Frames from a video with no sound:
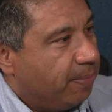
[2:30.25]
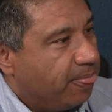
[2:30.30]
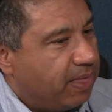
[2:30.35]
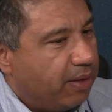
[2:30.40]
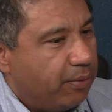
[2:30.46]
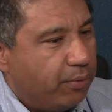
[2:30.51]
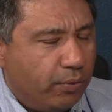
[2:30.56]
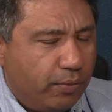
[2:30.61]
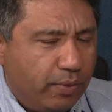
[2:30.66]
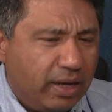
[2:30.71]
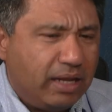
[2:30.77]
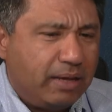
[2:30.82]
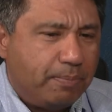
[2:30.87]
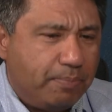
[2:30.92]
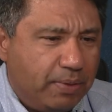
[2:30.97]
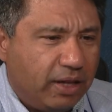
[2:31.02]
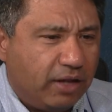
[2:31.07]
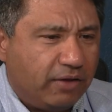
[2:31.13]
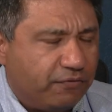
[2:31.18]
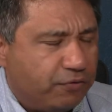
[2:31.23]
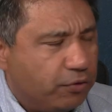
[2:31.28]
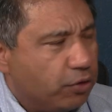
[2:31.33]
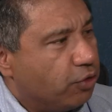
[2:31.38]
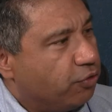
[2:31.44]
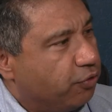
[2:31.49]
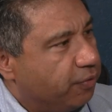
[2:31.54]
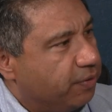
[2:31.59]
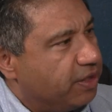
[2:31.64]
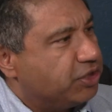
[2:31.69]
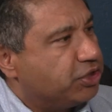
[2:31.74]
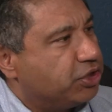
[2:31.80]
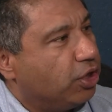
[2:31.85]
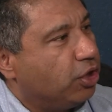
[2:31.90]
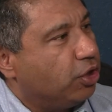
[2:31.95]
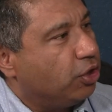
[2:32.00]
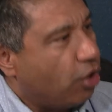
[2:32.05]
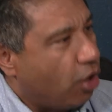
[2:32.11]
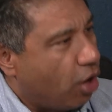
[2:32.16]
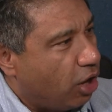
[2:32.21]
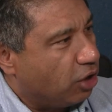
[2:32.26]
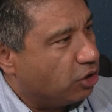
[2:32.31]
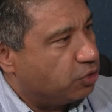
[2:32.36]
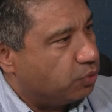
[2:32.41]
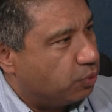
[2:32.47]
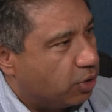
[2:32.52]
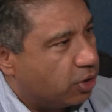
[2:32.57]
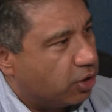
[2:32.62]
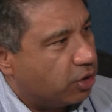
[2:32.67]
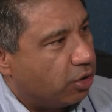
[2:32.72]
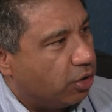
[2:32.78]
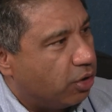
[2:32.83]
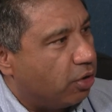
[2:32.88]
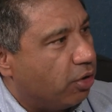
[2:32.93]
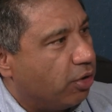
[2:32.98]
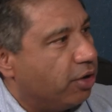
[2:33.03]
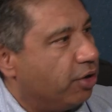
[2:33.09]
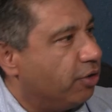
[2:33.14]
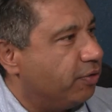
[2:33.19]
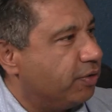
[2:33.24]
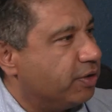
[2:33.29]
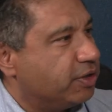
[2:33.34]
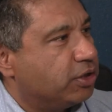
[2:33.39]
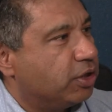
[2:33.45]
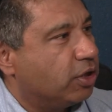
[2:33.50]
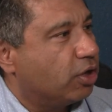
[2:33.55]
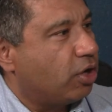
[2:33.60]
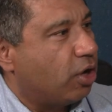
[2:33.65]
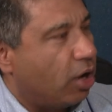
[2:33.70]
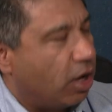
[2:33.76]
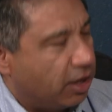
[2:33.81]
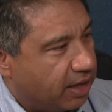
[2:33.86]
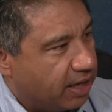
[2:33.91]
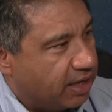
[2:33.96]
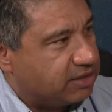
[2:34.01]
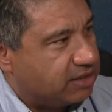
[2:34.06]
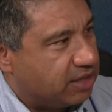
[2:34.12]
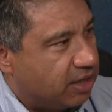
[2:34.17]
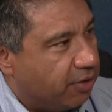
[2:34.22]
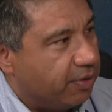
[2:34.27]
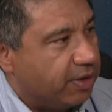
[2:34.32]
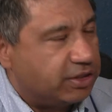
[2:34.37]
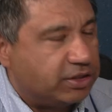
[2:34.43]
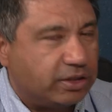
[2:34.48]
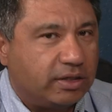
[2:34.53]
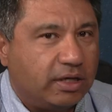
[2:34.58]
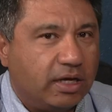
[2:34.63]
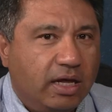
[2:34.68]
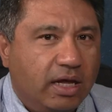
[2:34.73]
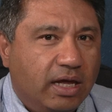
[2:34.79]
they were really built for your traditional knowledge worker or your traditional contact center agent.